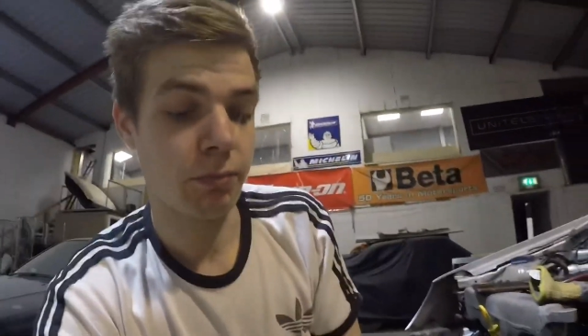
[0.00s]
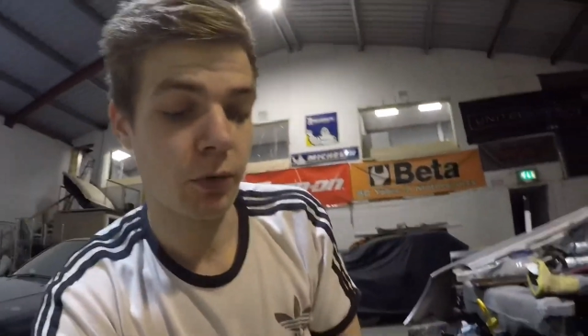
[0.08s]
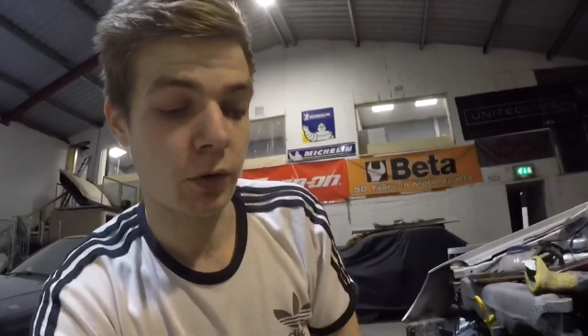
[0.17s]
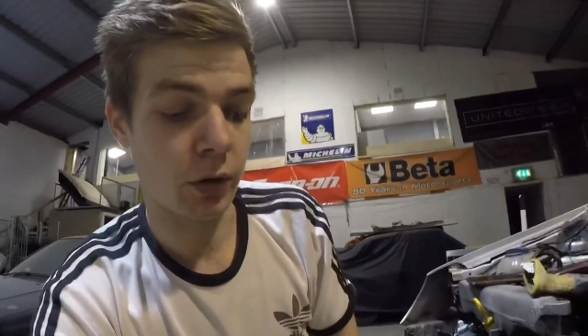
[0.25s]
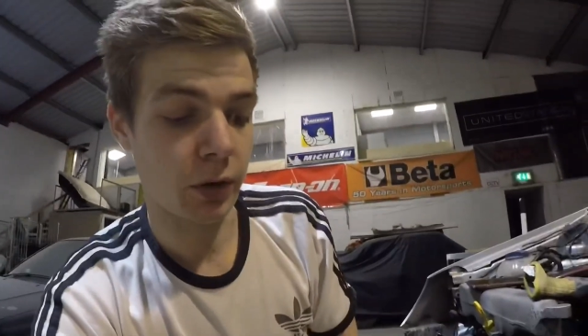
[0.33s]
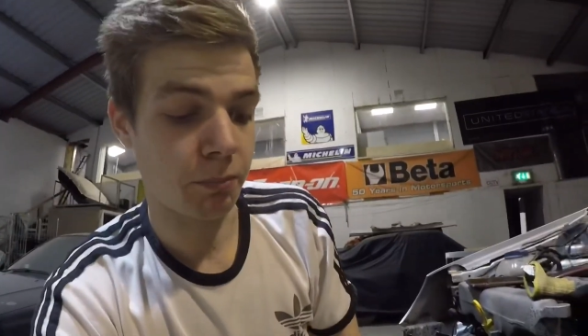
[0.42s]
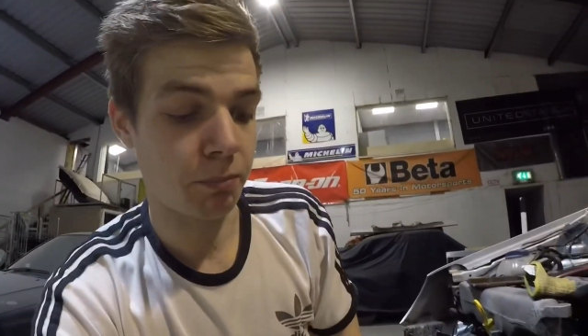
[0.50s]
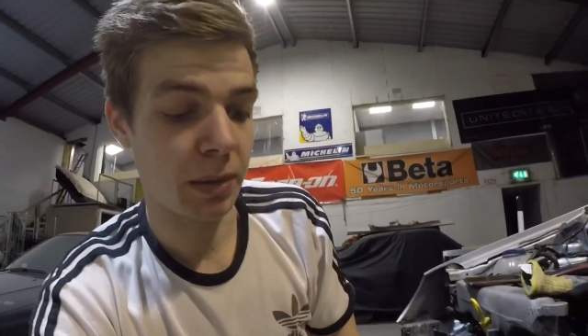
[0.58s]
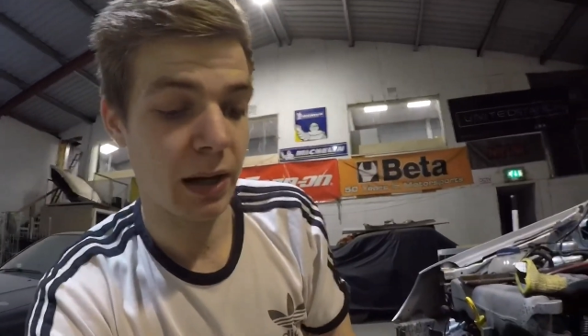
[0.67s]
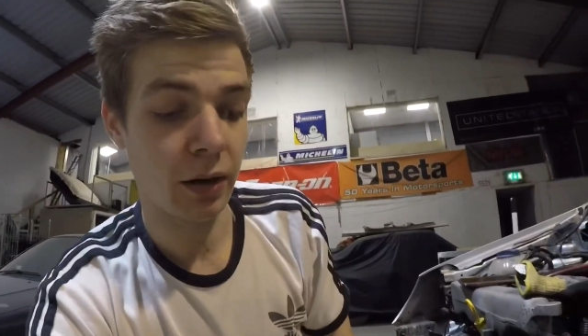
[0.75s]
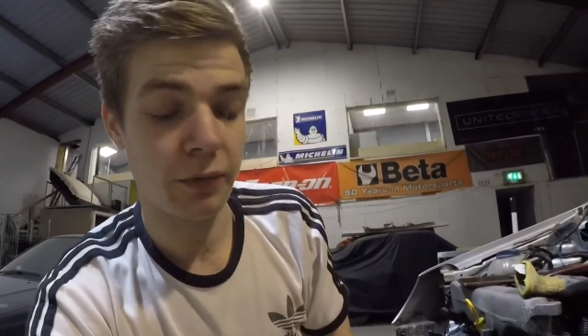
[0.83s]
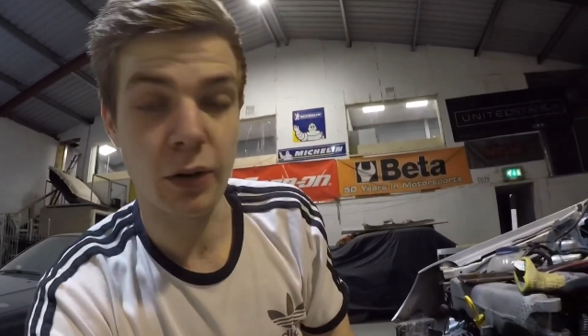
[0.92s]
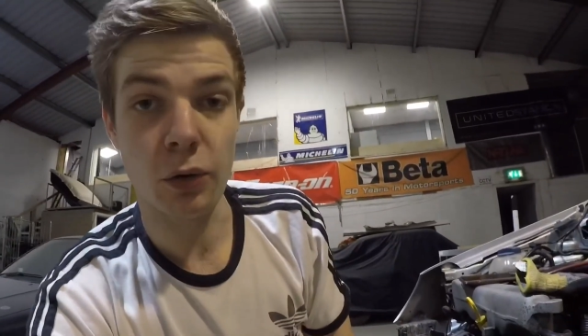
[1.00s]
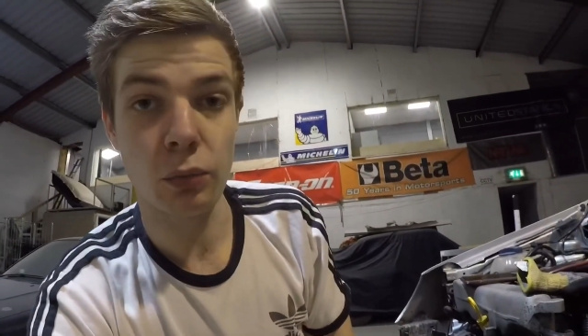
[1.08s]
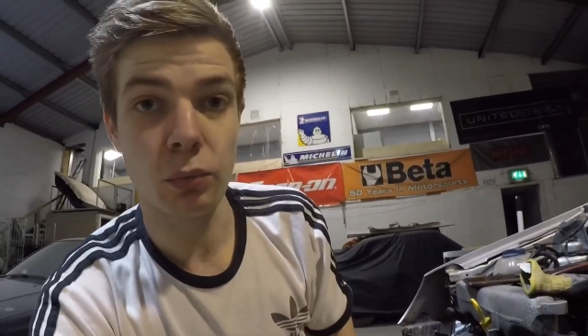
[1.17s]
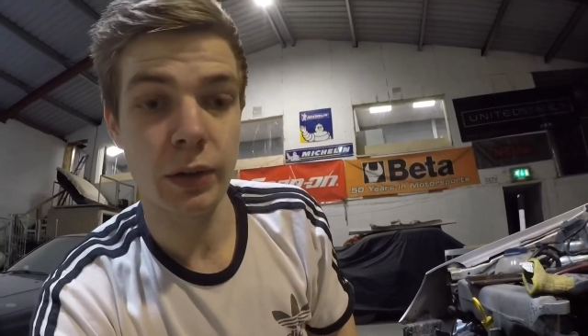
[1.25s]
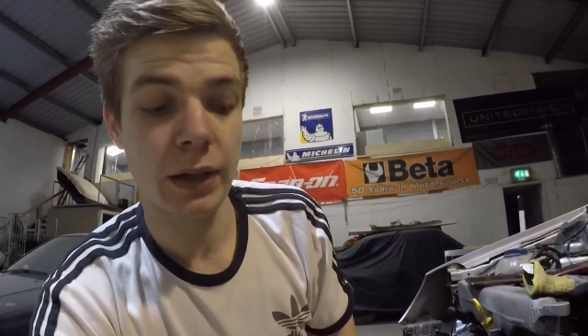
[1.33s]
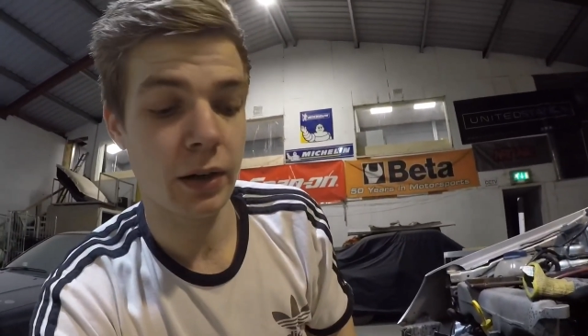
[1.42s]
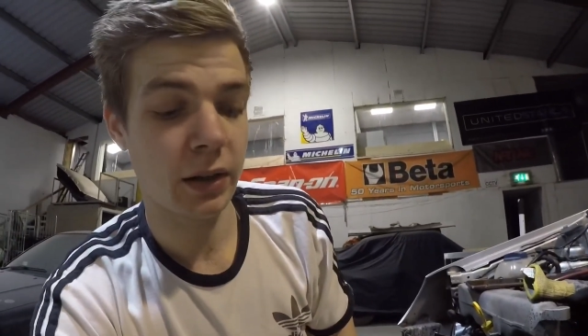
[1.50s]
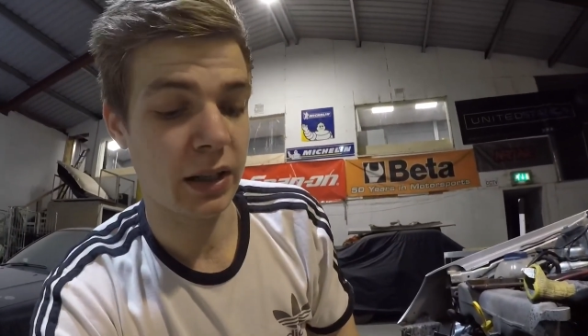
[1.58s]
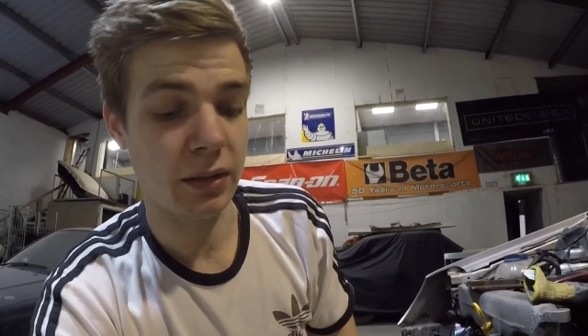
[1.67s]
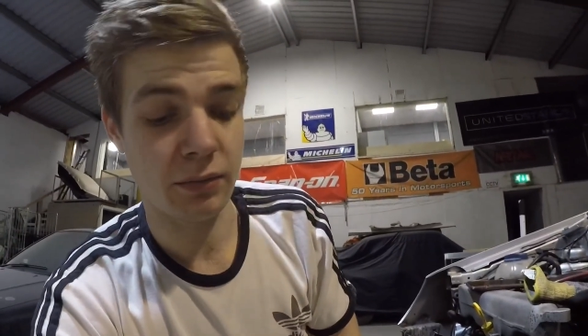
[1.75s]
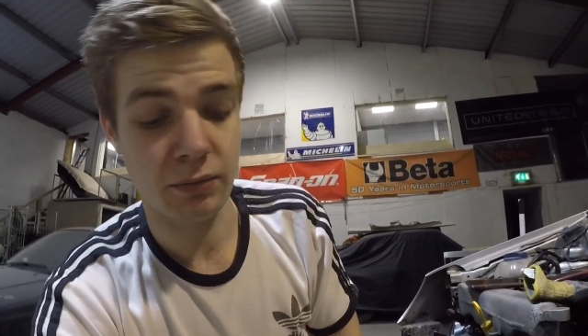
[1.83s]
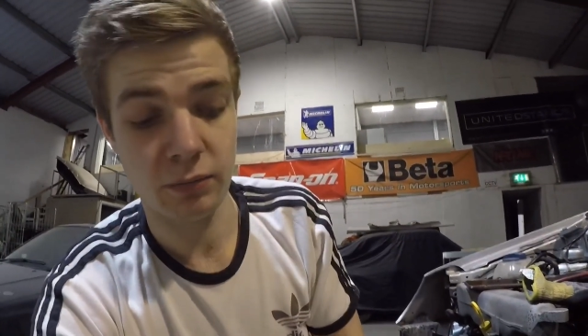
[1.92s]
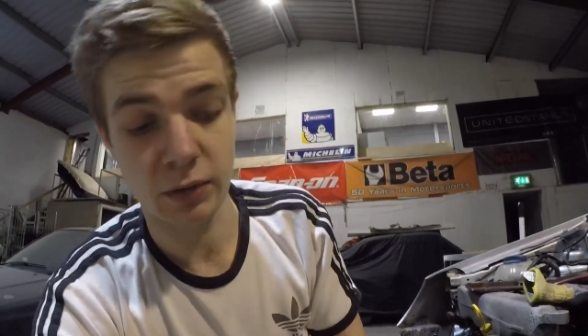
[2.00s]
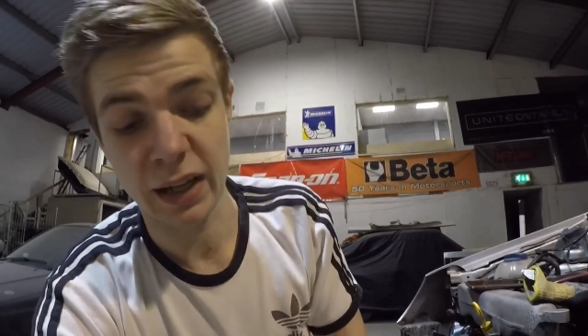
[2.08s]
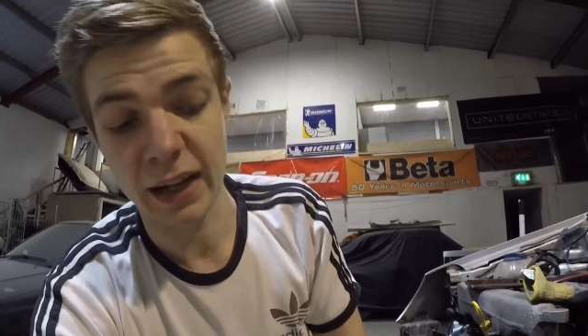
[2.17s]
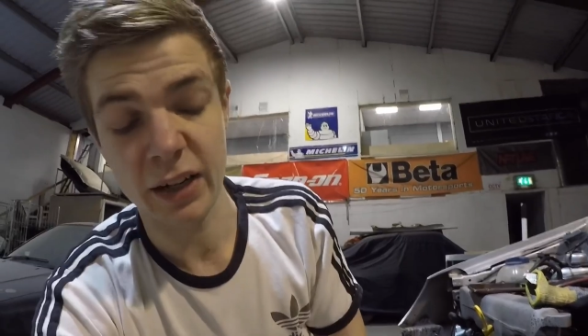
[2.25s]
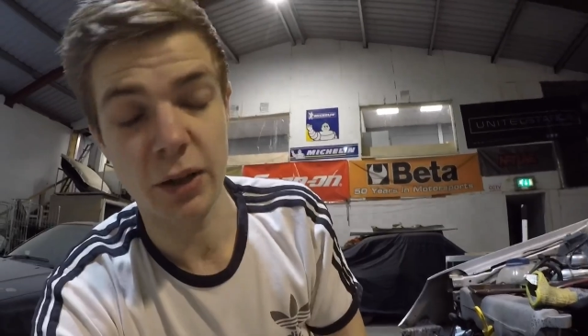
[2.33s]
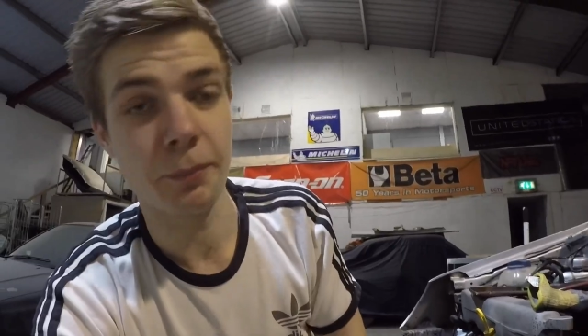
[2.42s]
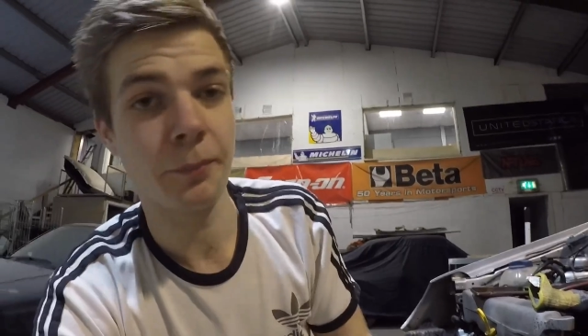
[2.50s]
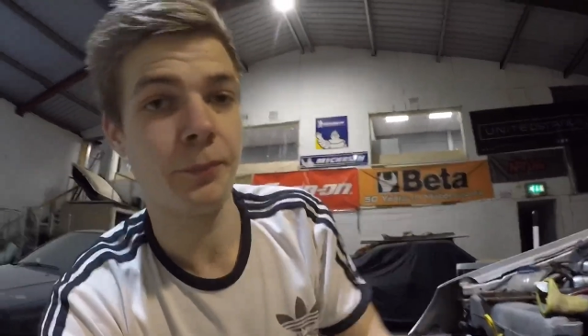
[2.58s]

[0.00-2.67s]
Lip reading: gonna peel off the old one here and then we'll tidy it up.